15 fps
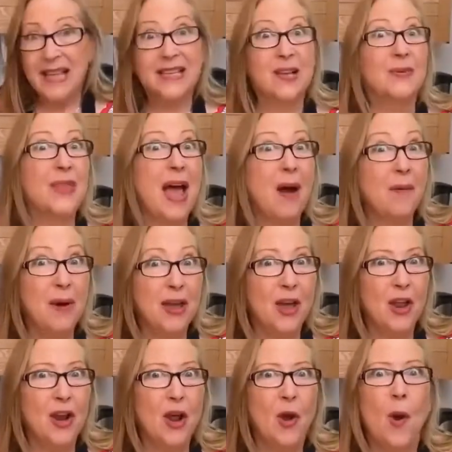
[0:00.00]
So now we're
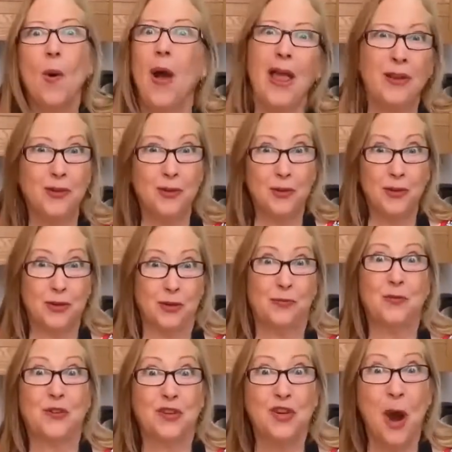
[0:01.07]
going to go and do
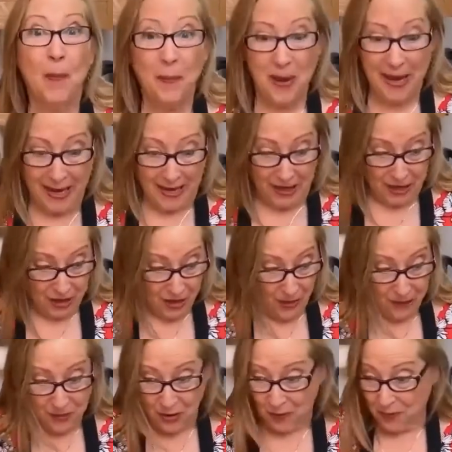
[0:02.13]
some chopping.
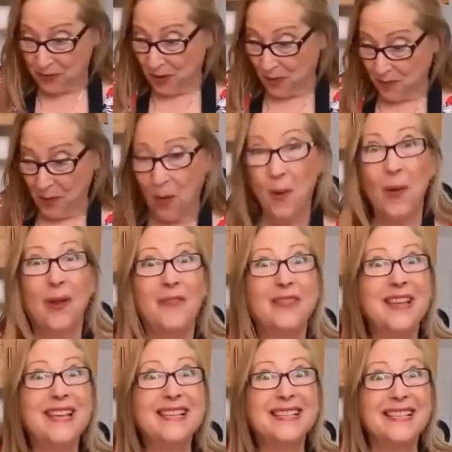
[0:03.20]
Chop, chop, chop all
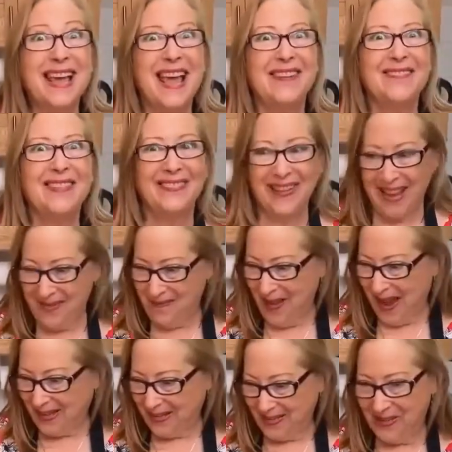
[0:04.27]
of this, and we'll get
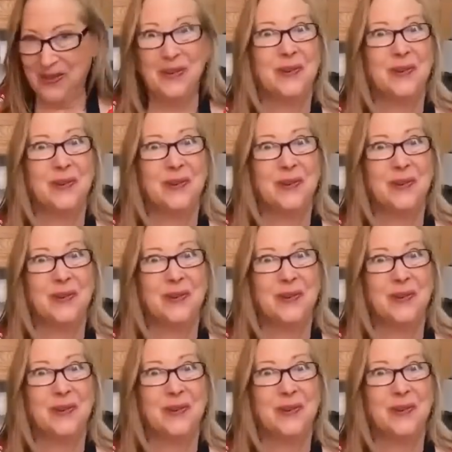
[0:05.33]
back to